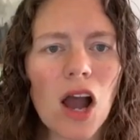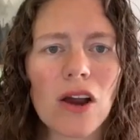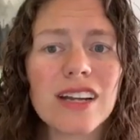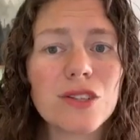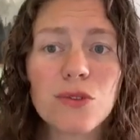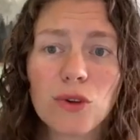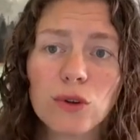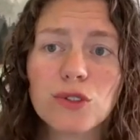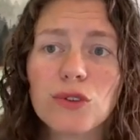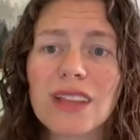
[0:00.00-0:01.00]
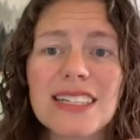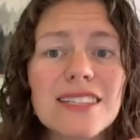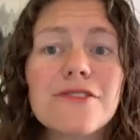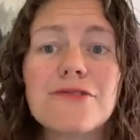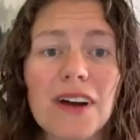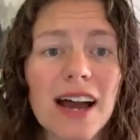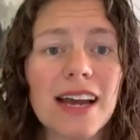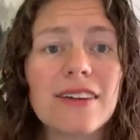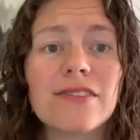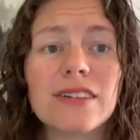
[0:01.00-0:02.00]
All right, so that's the
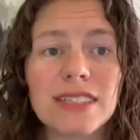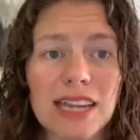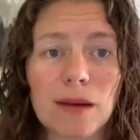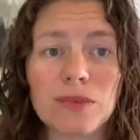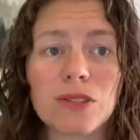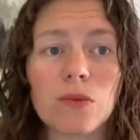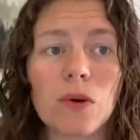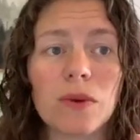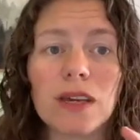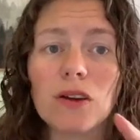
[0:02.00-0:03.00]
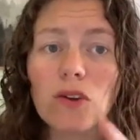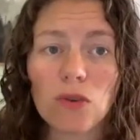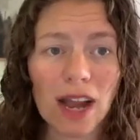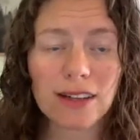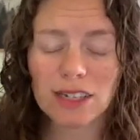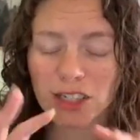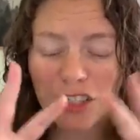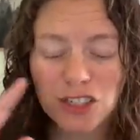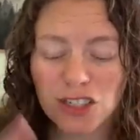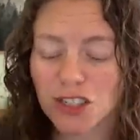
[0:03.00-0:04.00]
5 steps where we craft,
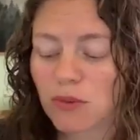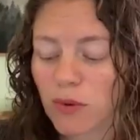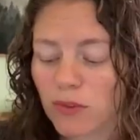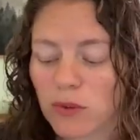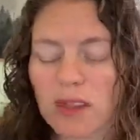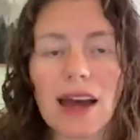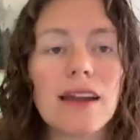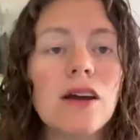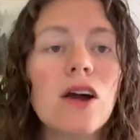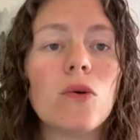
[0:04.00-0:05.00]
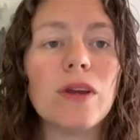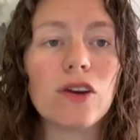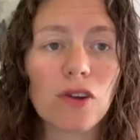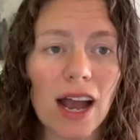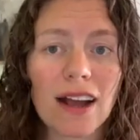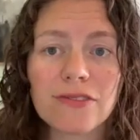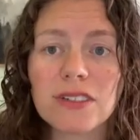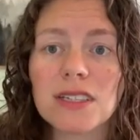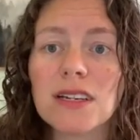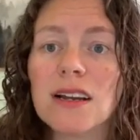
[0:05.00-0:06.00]
and just to review that, we
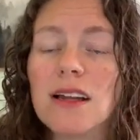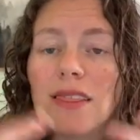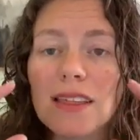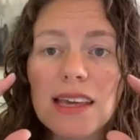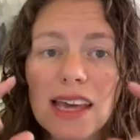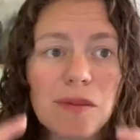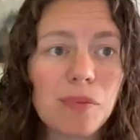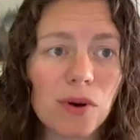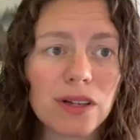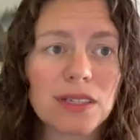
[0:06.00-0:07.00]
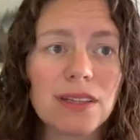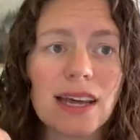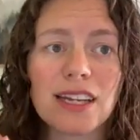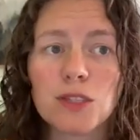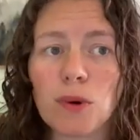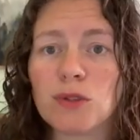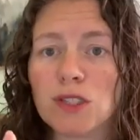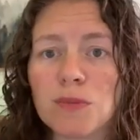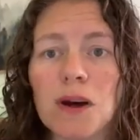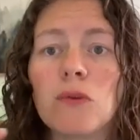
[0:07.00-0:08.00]
craft the input that
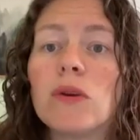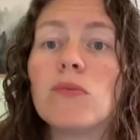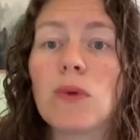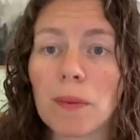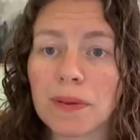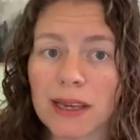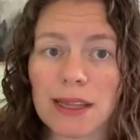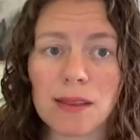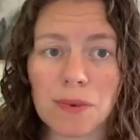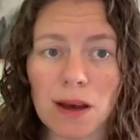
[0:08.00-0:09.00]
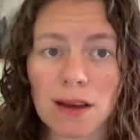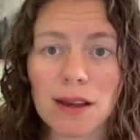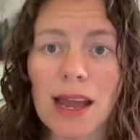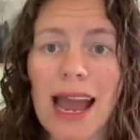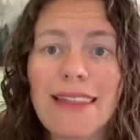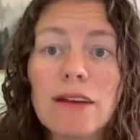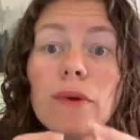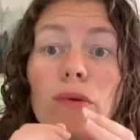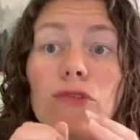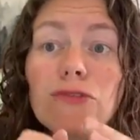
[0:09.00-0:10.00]
exposes the bug, we replicate the bug, and then
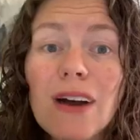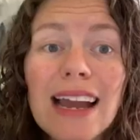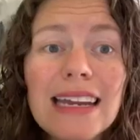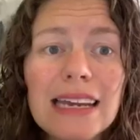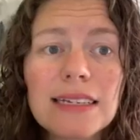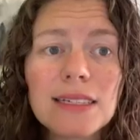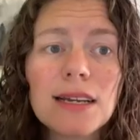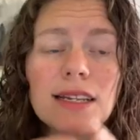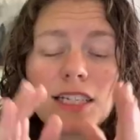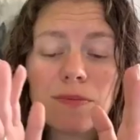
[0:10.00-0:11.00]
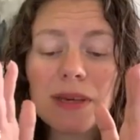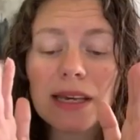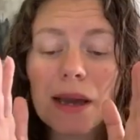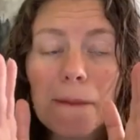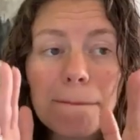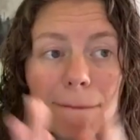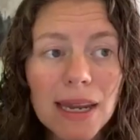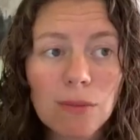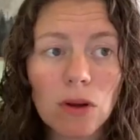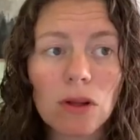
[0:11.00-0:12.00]
we refine it to be
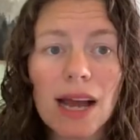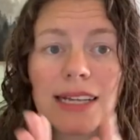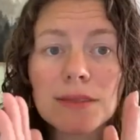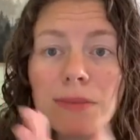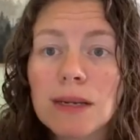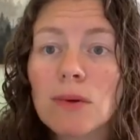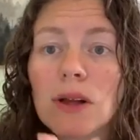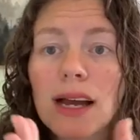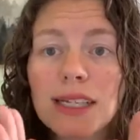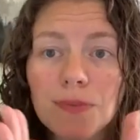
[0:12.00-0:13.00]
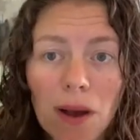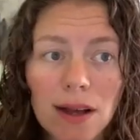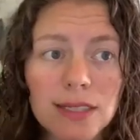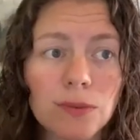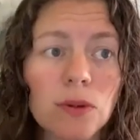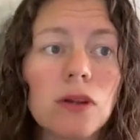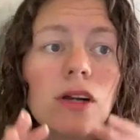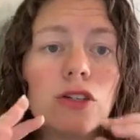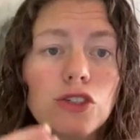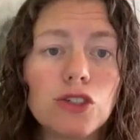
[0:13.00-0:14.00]
minimal as possible
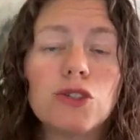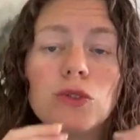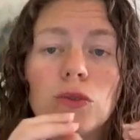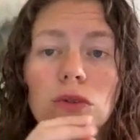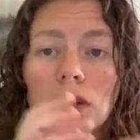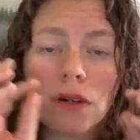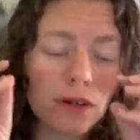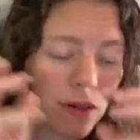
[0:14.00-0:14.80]
to